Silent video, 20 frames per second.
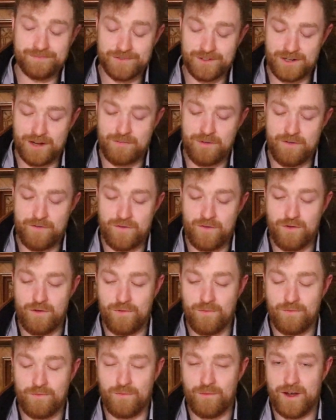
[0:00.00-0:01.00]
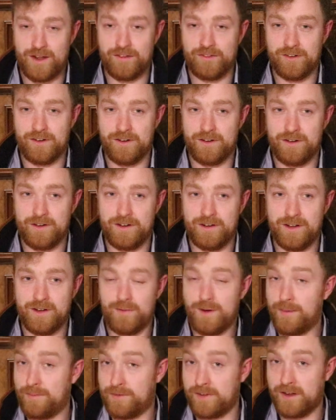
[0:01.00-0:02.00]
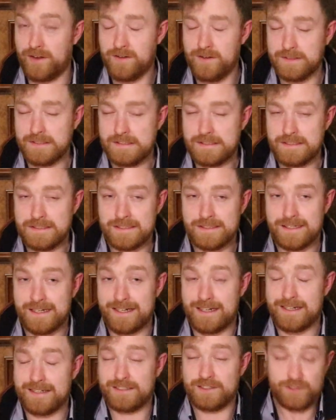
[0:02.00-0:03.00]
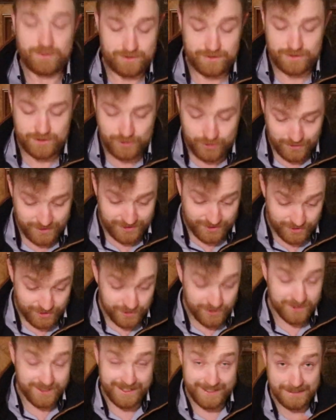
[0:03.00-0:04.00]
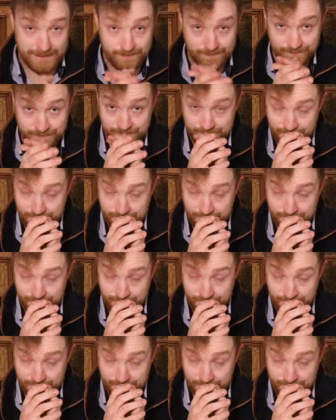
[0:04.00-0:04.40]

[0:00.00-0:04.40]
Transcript: took out my phone, went on a website, done deal,